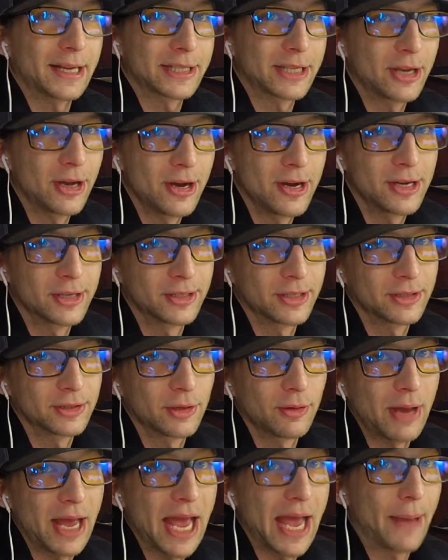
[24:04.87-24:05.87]
Kong just
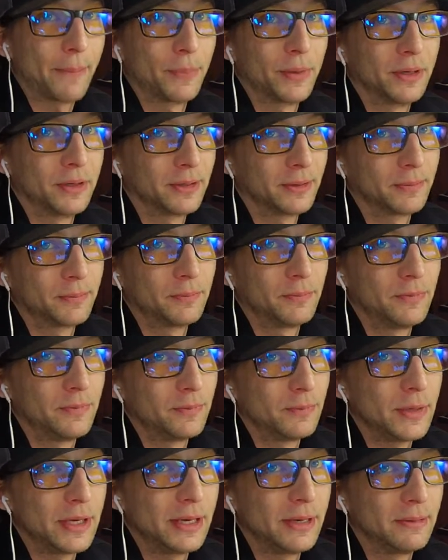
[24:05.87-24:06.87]
so happened to
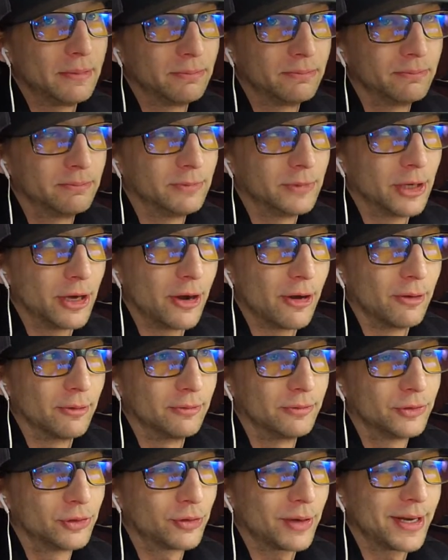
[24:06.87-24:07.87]
be, you know,
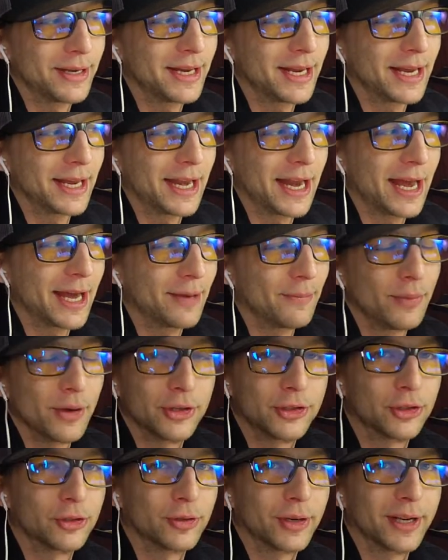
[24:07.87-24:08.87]
trending and had a bunch
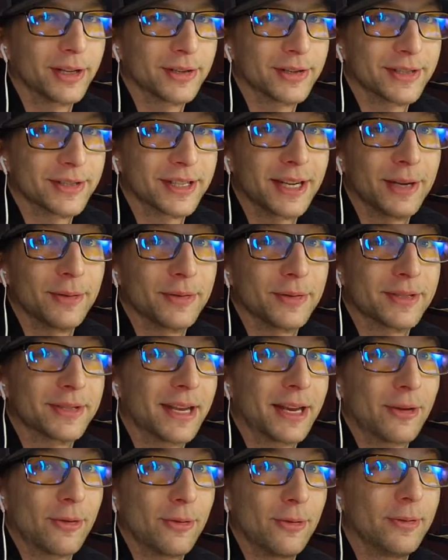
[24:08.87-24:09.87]
of trailers, and it was
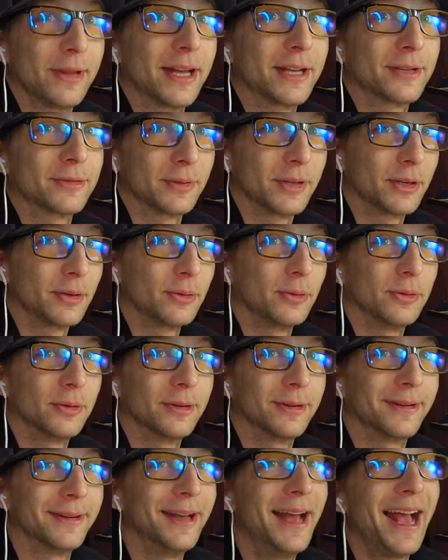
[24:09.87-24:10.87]
like, oh, that's really
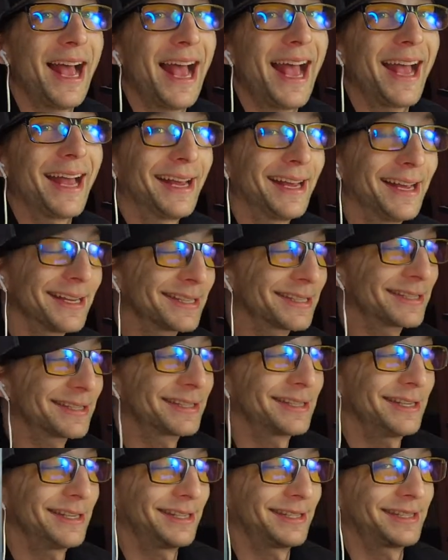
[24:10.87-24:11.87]
cool. I guess
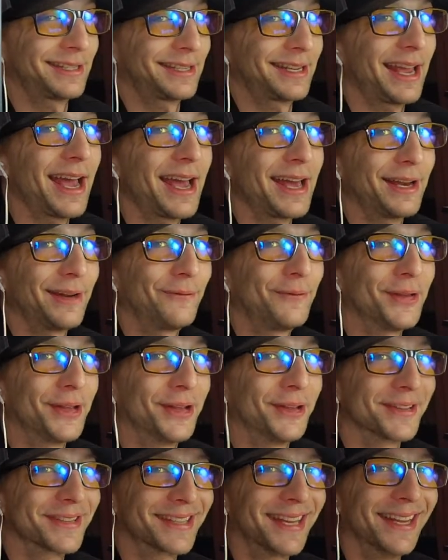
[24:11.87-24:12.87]
this kind of
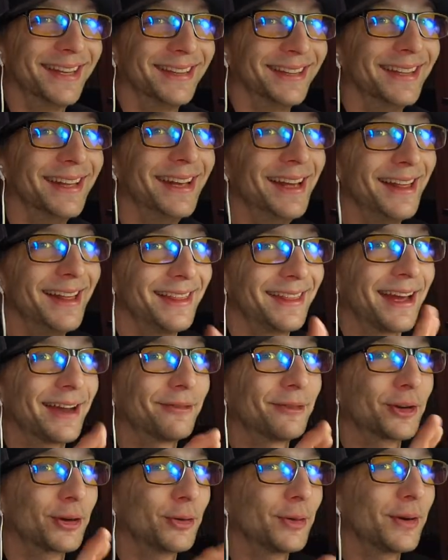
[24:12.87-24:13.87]
fills in that
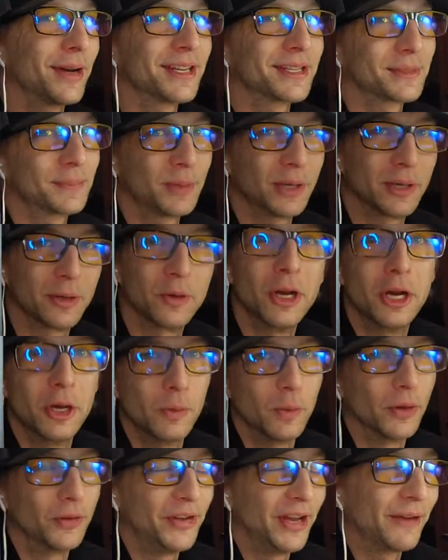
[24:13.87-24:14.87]
request, but
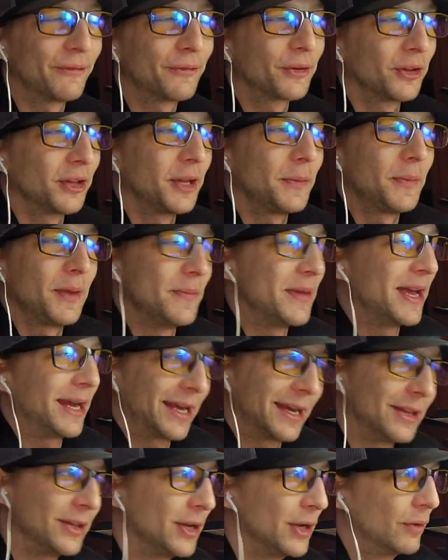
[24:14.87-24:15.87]
we'll definitely be
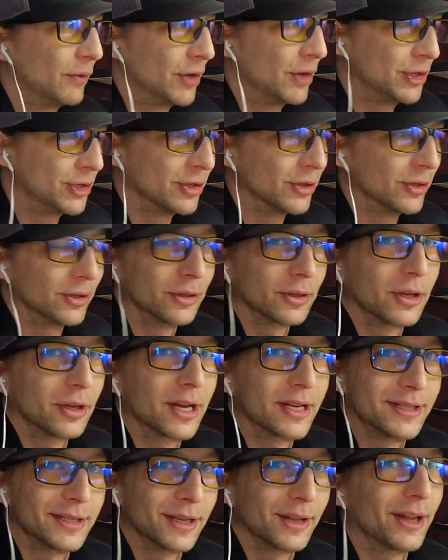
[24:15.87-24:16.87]
making the original
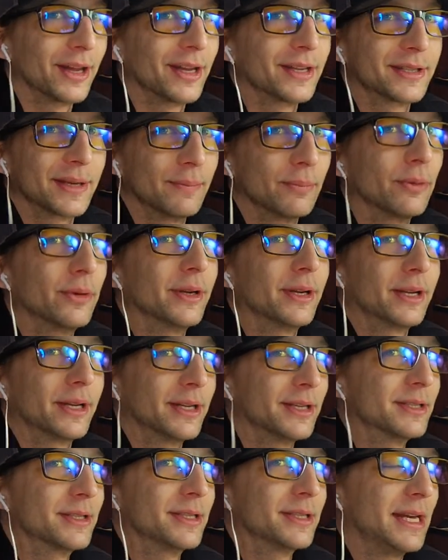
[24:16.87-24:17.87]
Godzilla at some point, I
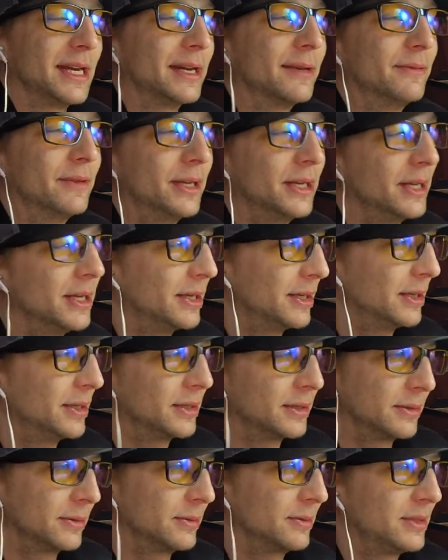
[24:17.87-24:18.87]
guess, yeah.
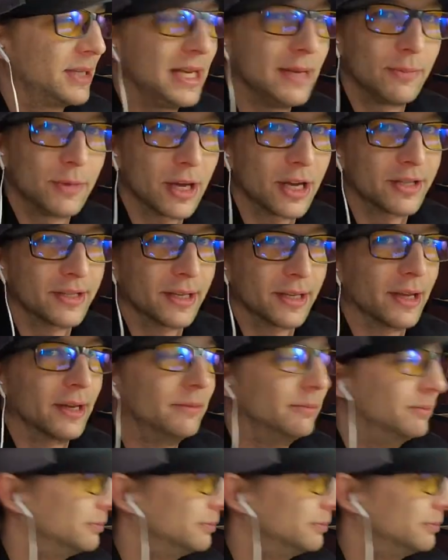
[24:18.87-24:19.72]
Team Godzilla.